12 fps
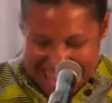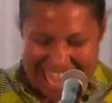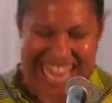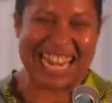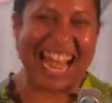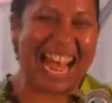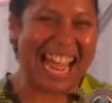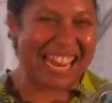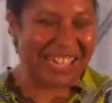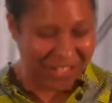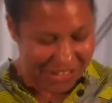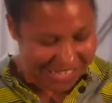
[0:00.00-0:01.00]
and
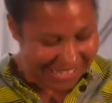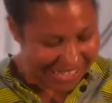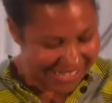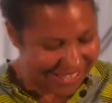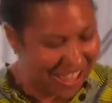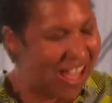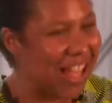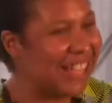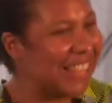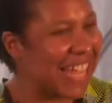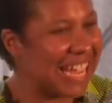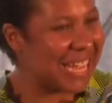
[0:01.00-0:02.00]
eyeing Tracy's
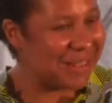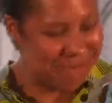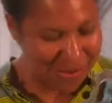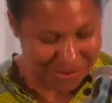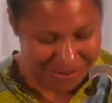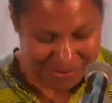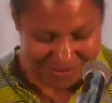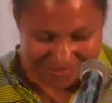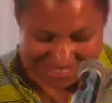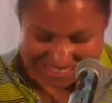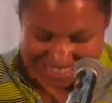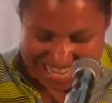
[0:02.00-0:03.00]
long-legged
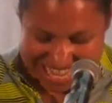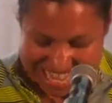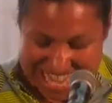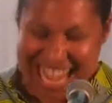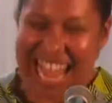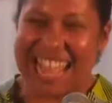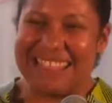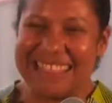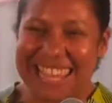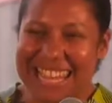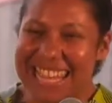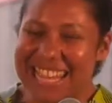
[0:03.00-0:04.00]
moves and
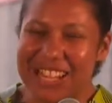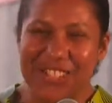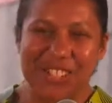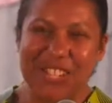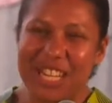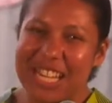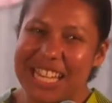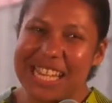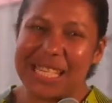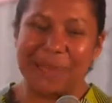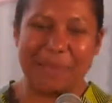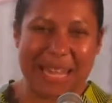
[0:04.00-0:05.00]
thinking she
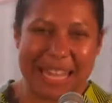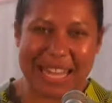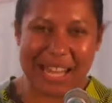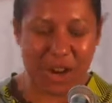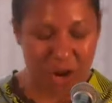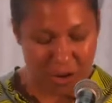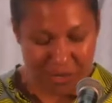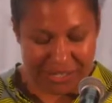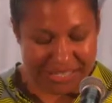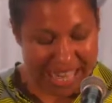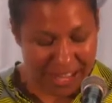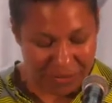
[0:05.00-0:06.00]
is being
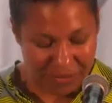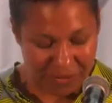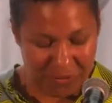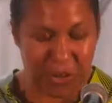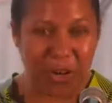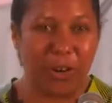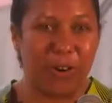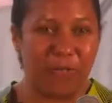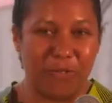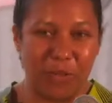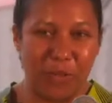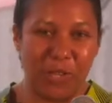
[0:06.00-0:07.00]
herself, her
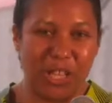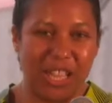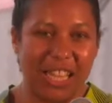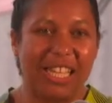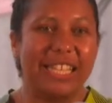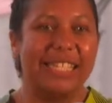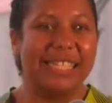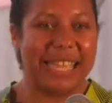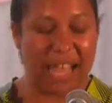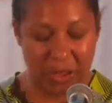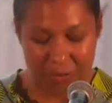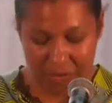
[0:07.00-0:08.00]
full
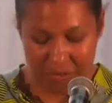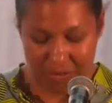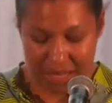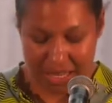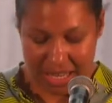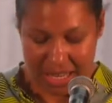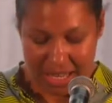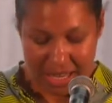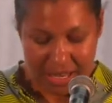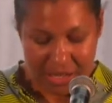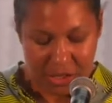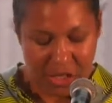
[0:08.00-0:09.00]
self.
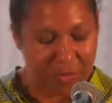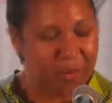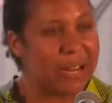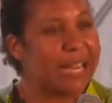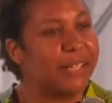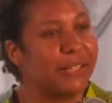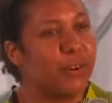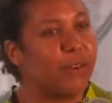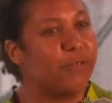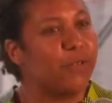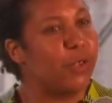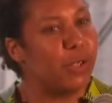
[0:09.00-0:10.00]
She brings her
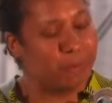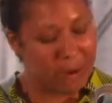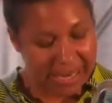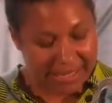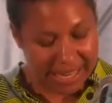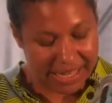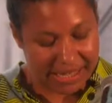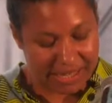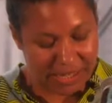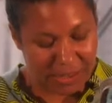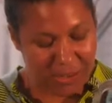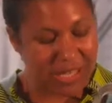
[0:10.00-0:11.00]
full
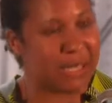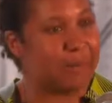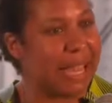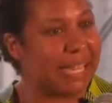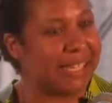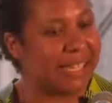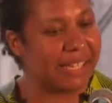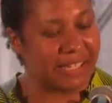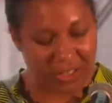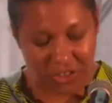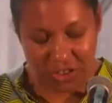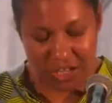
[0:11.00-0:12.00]
presence to the
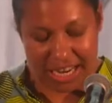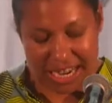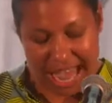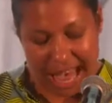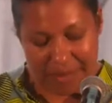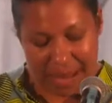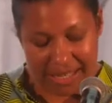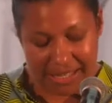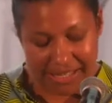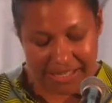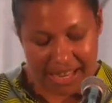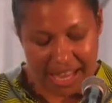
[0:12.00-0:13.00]
spaces she
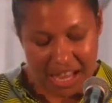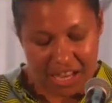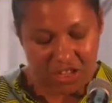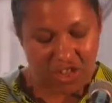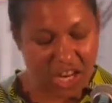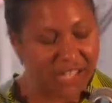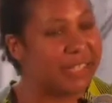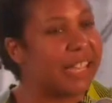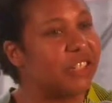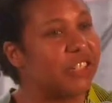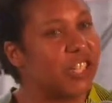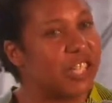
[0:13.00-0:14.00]
inhabits, just
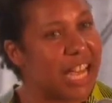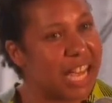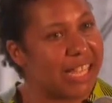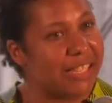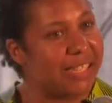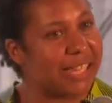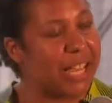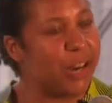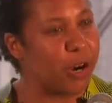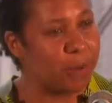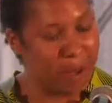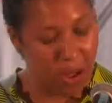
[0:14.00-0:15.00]
as she does in
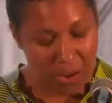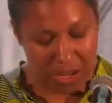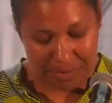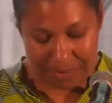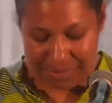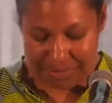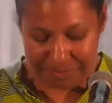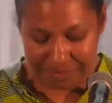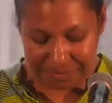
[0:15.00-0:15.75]
her poems.